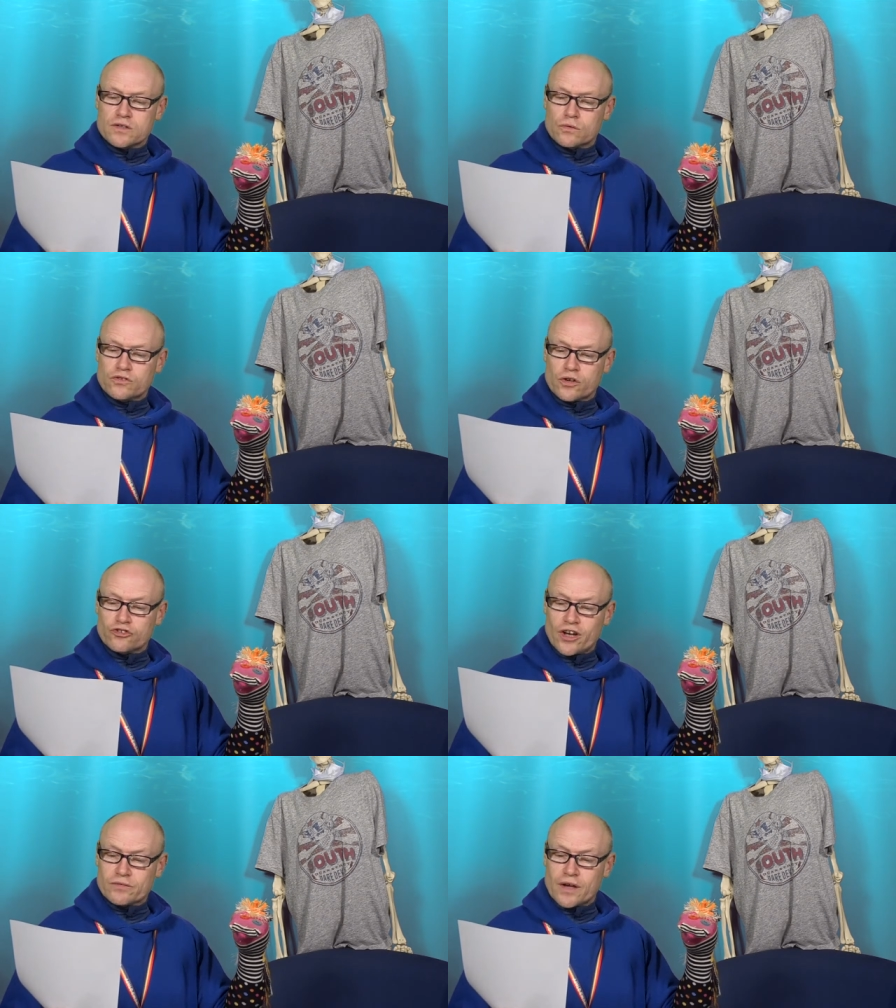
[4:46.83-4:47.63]
Also
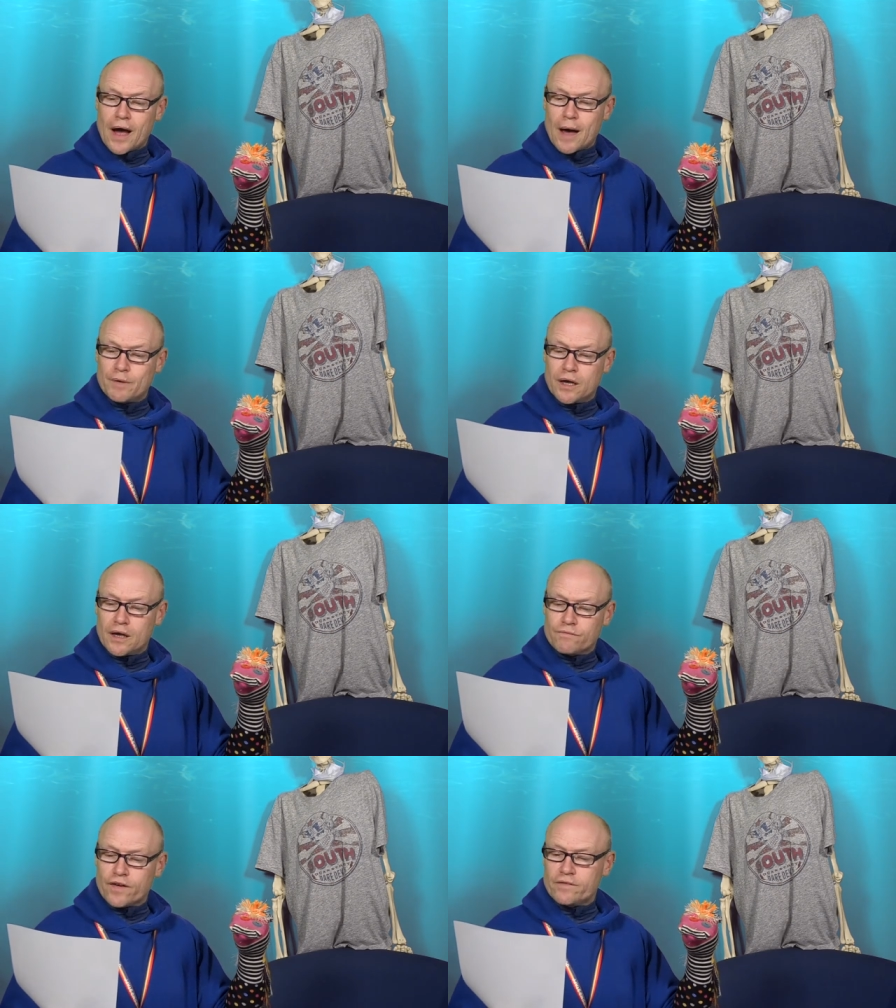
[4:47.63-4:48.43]
shout out Amina
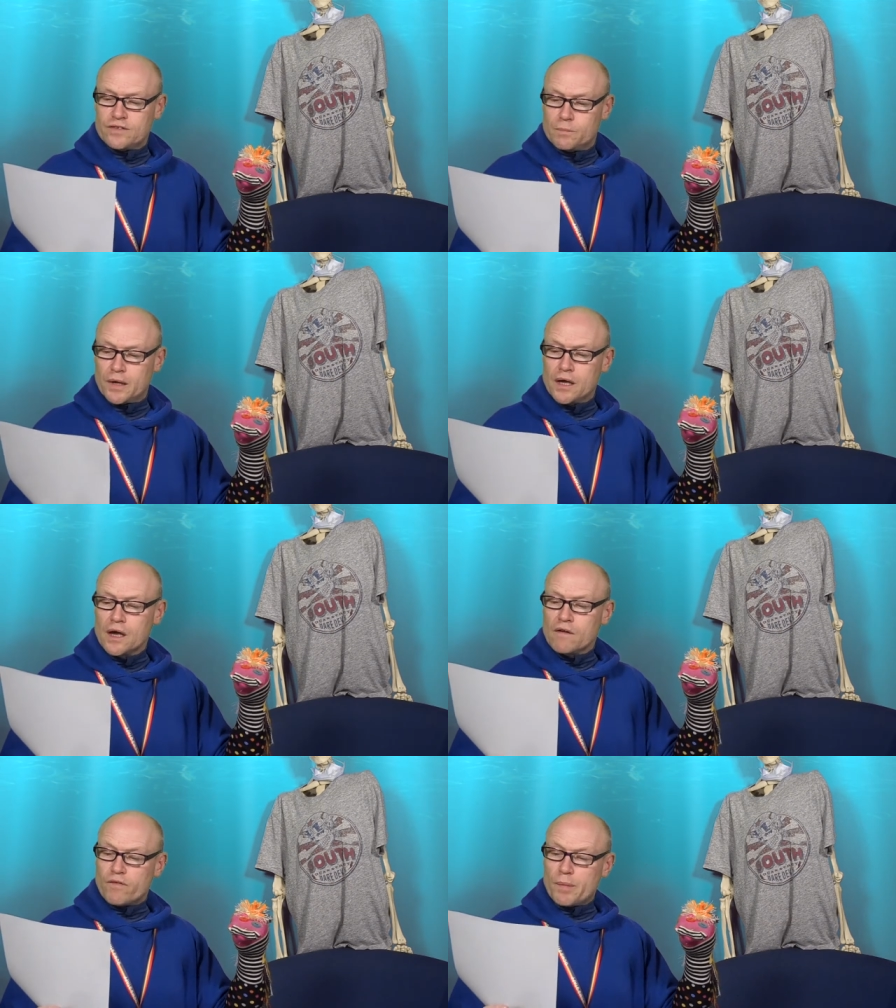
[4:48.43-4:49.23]
in 5TB
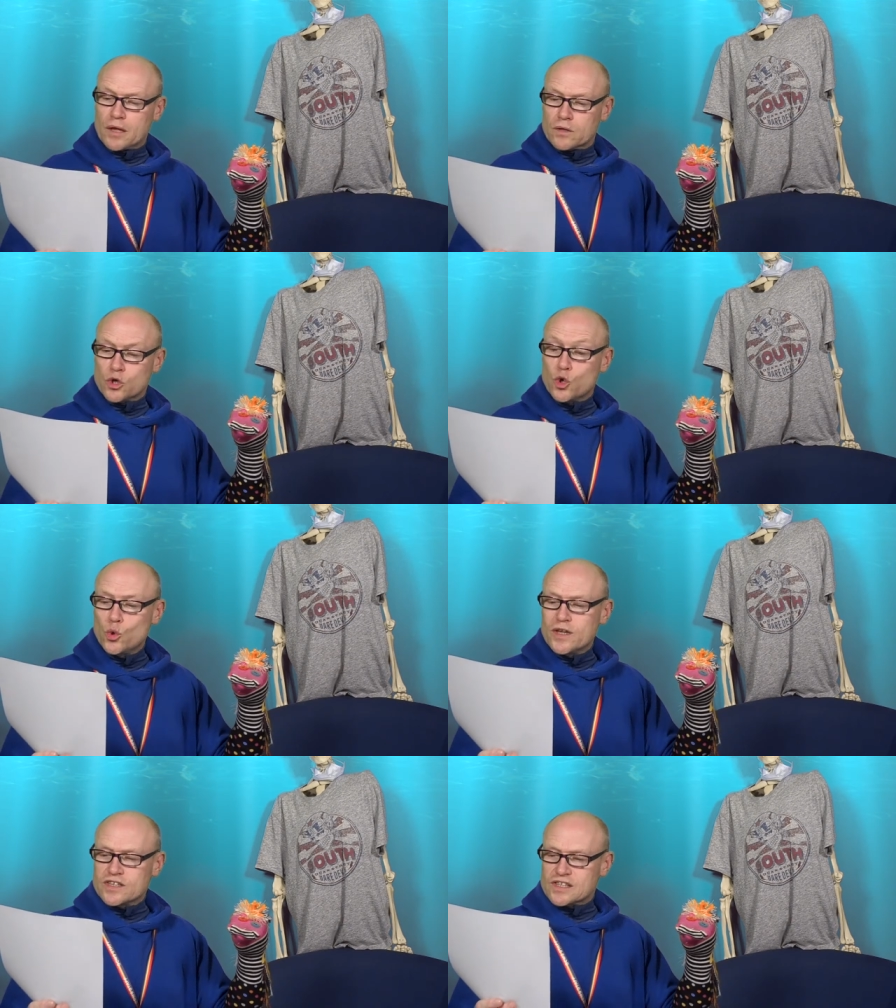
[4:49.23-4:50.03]
for being the
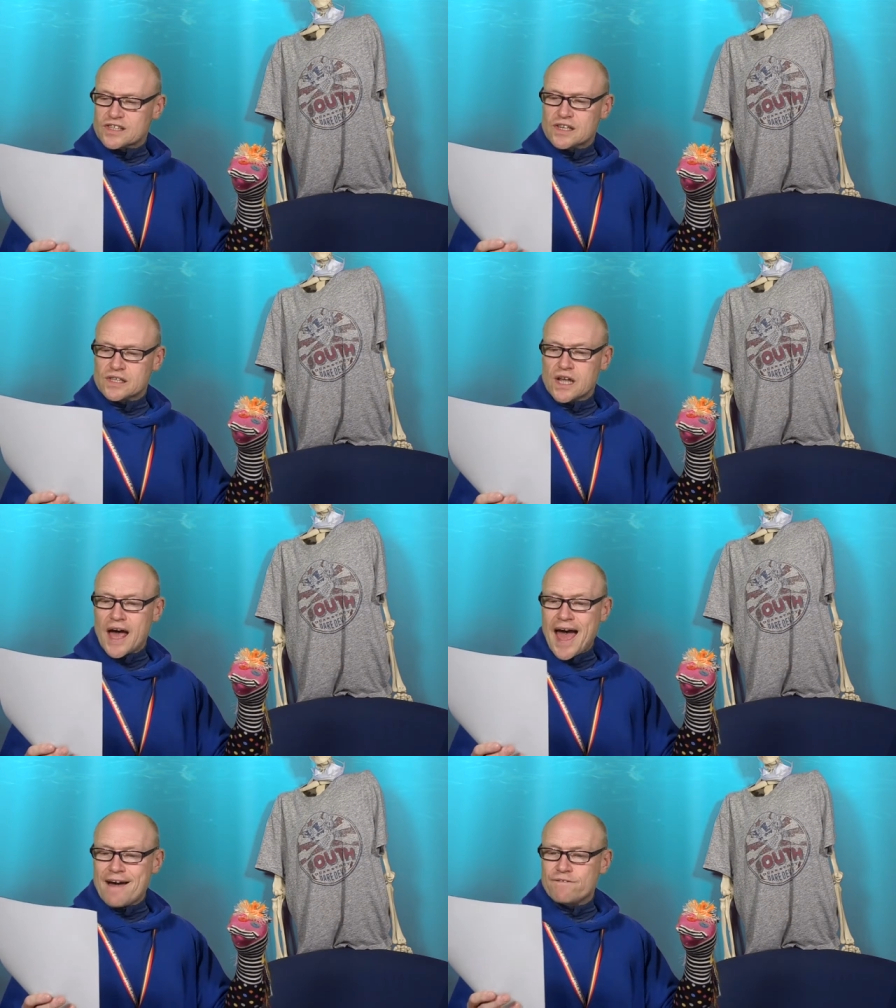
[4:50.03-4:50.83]
coolest sister
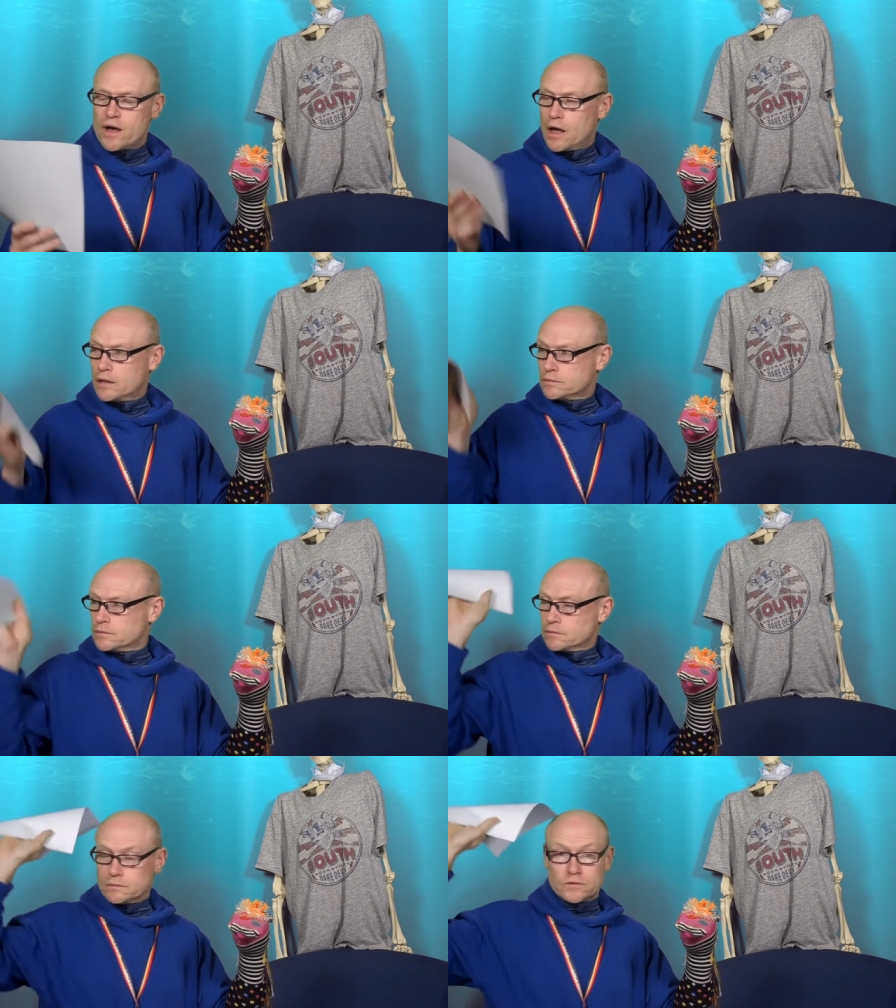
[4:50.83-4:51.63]
ever.
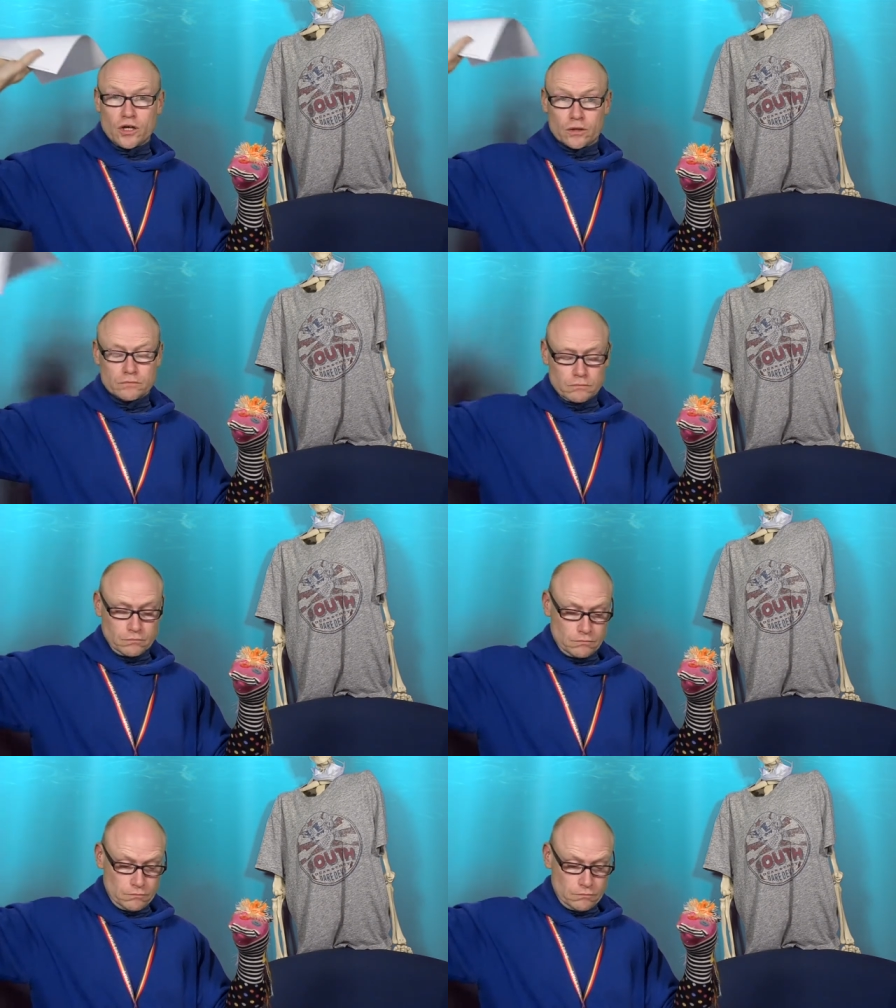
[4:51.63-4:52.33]
Done.